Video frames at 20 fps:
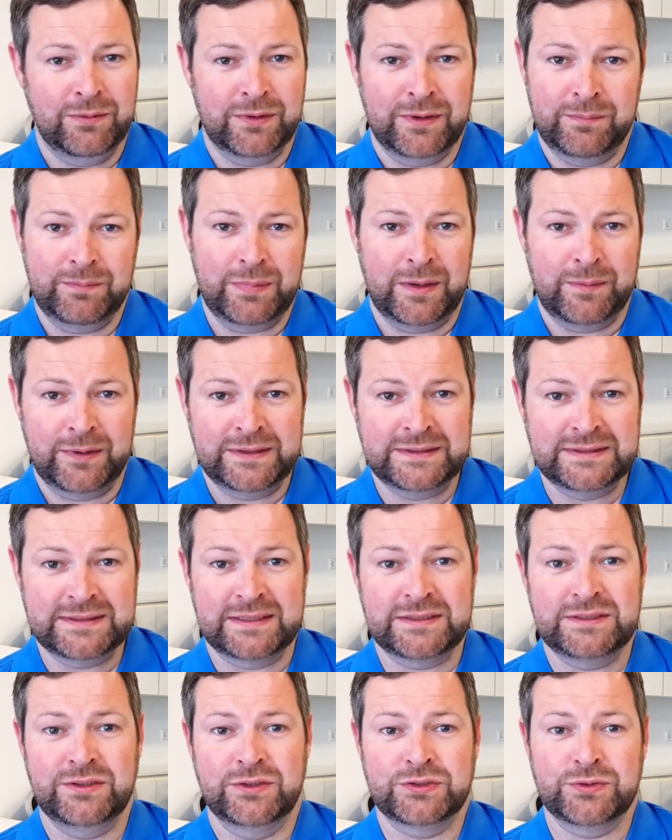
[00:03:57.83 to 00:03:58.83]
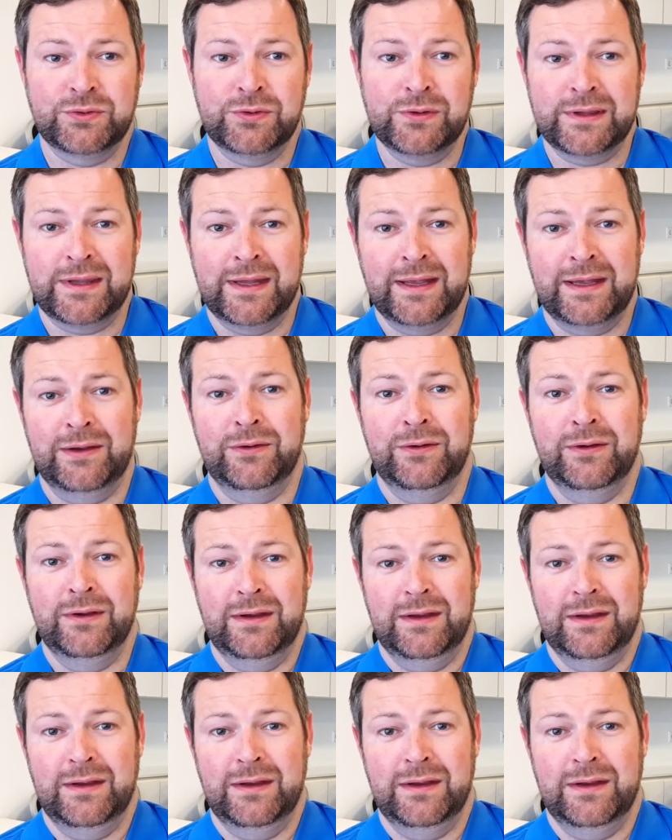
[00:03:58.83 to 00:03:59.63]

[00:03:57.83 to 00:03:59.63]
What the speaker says: We're about 6 years old now,